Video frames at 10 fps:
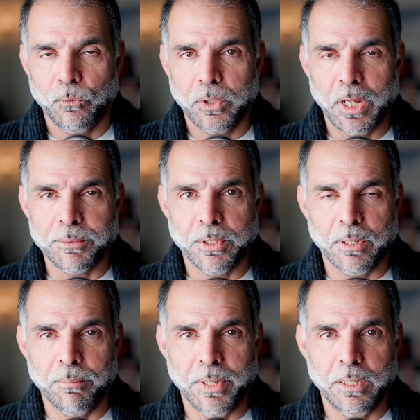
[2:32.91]
what happens at
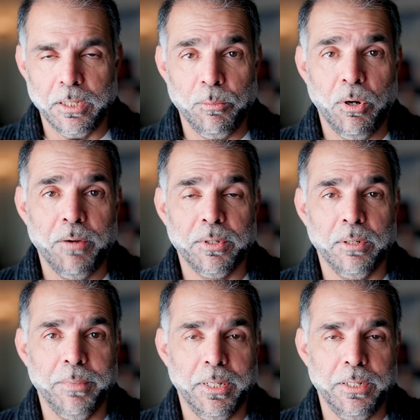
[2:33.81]
compile time or after
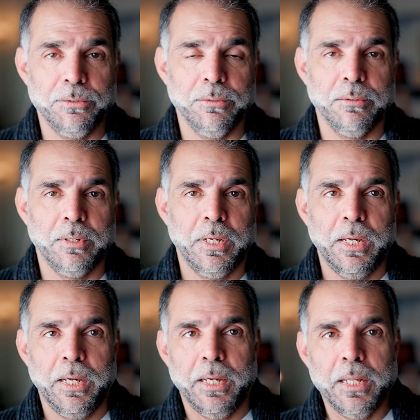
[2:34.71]
compilation,
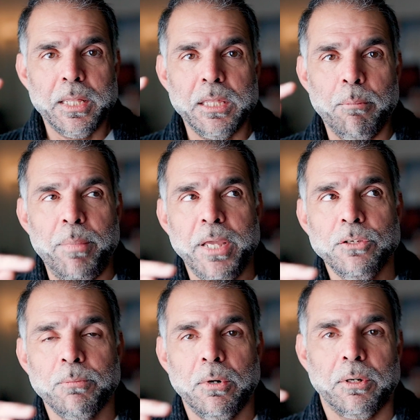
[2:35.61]
the
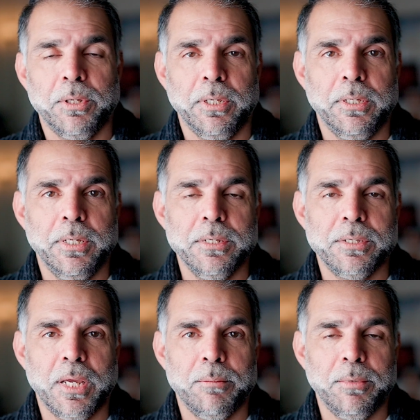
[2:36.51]
benchmarking
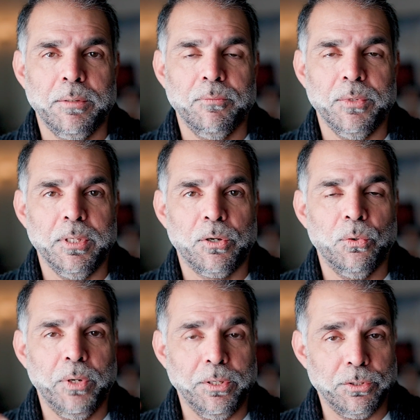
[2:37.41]
is happening with the
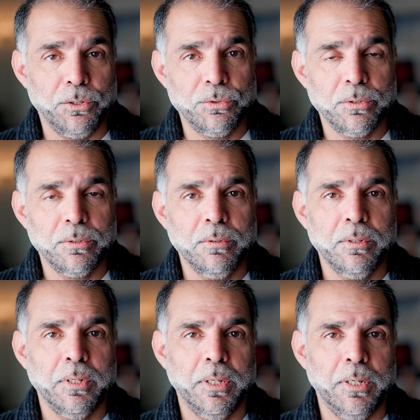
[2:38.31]
code execution
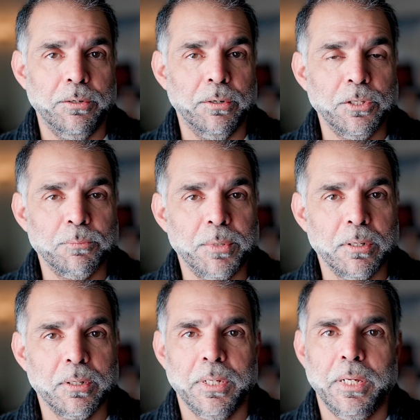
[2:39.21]
and in release
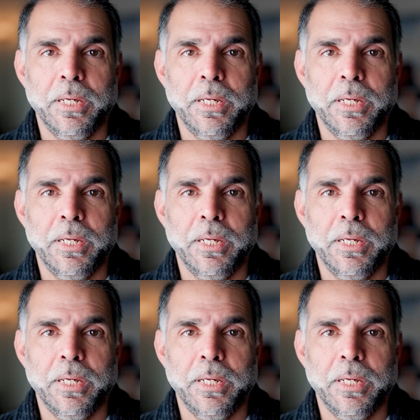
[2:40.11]
build.